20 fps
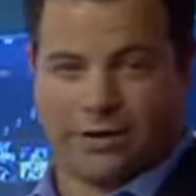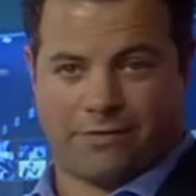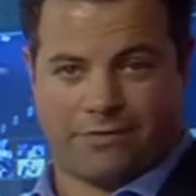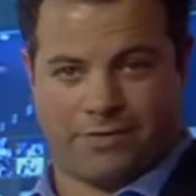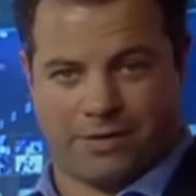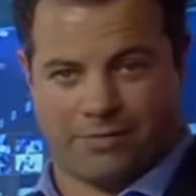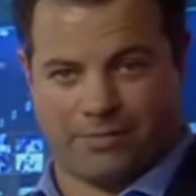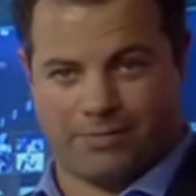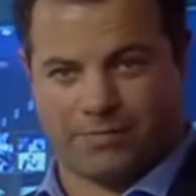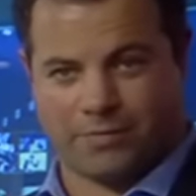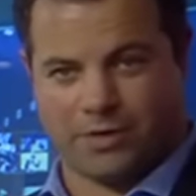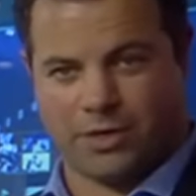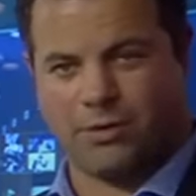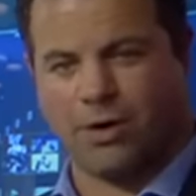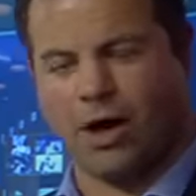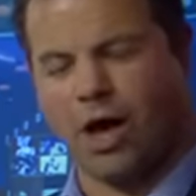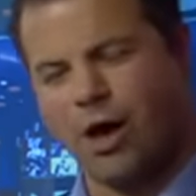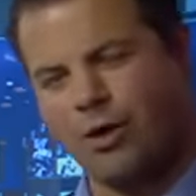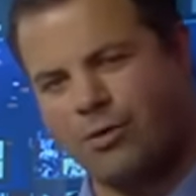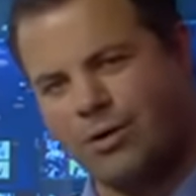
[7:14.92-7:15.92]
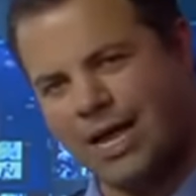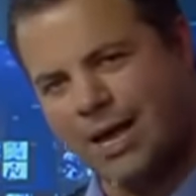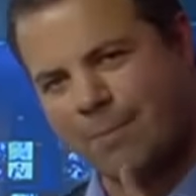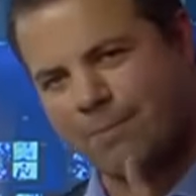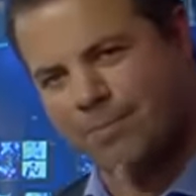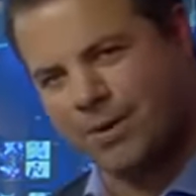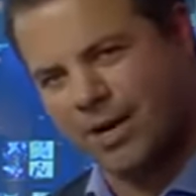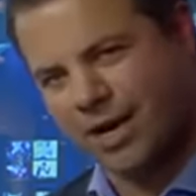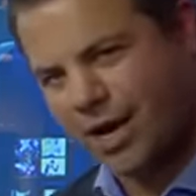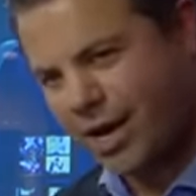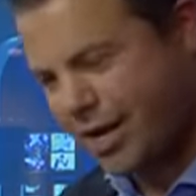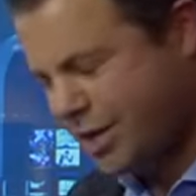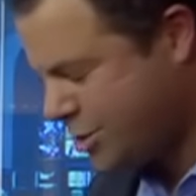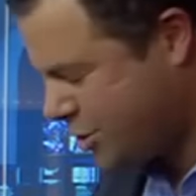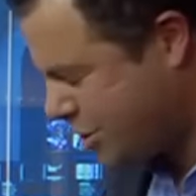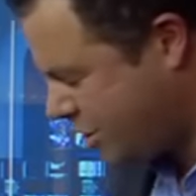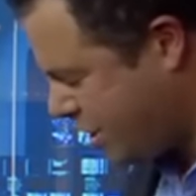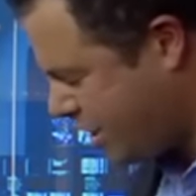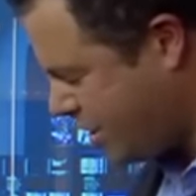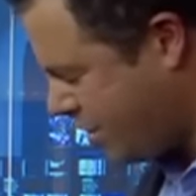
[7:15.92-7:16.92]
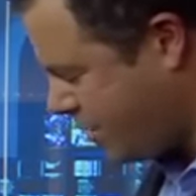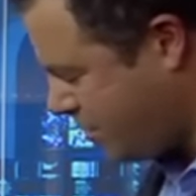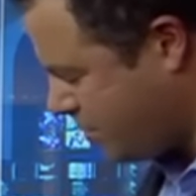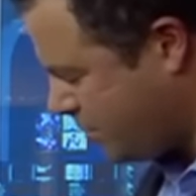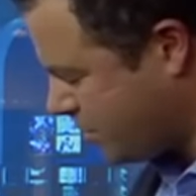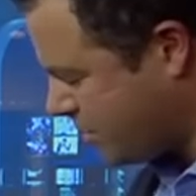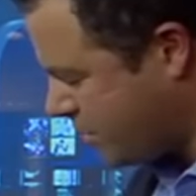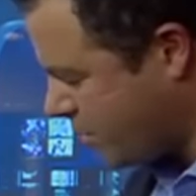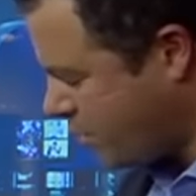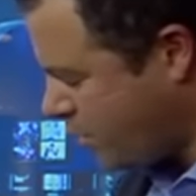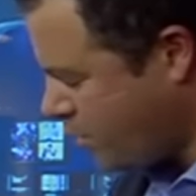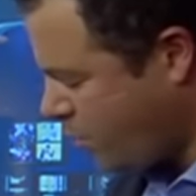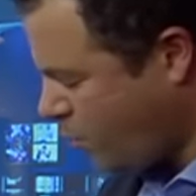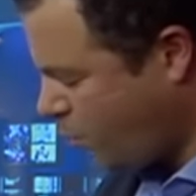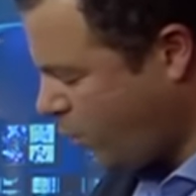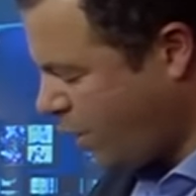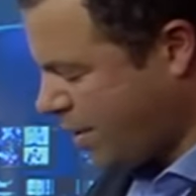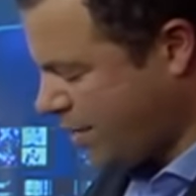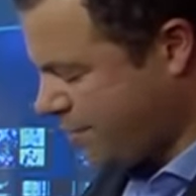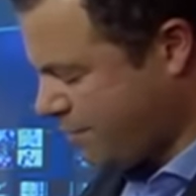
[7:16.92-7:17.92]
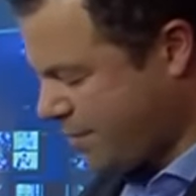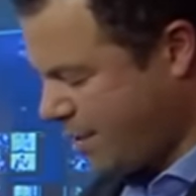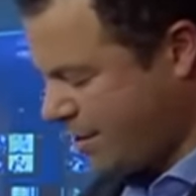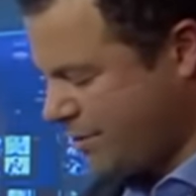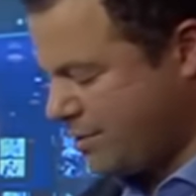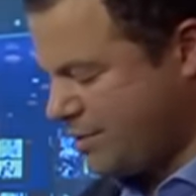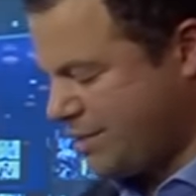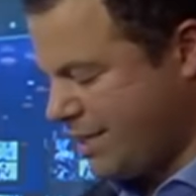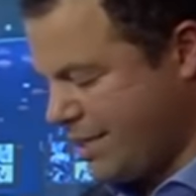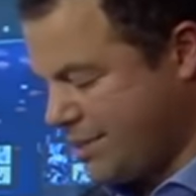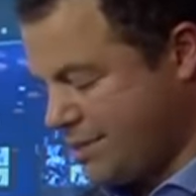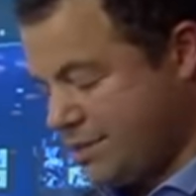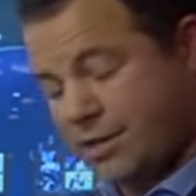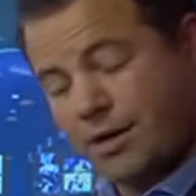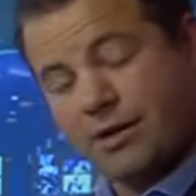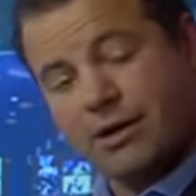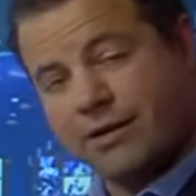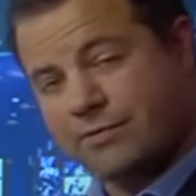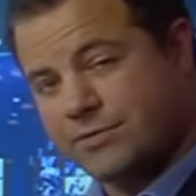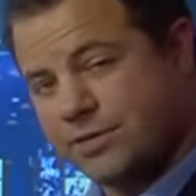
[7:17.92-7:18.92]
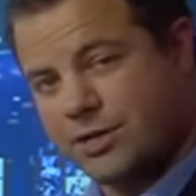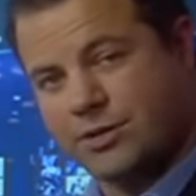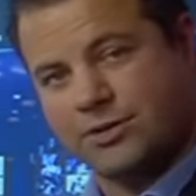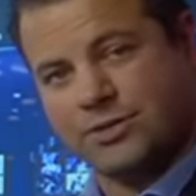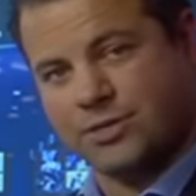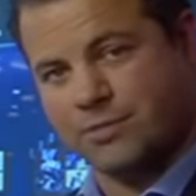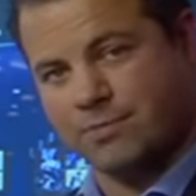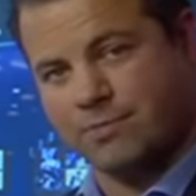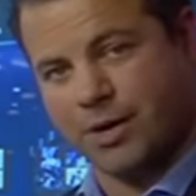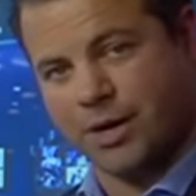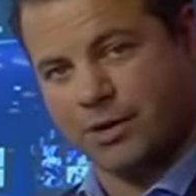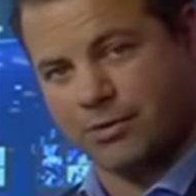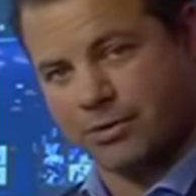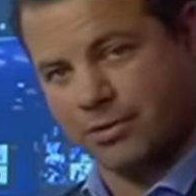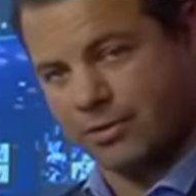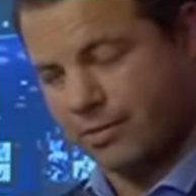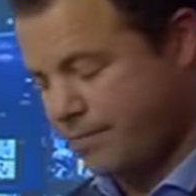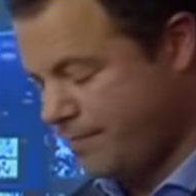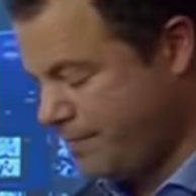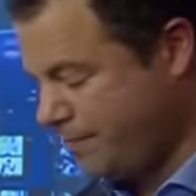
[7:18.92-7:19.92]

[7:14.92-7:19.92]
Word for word: of them. You are only obliged to use one of those sets. You don't have to use them both.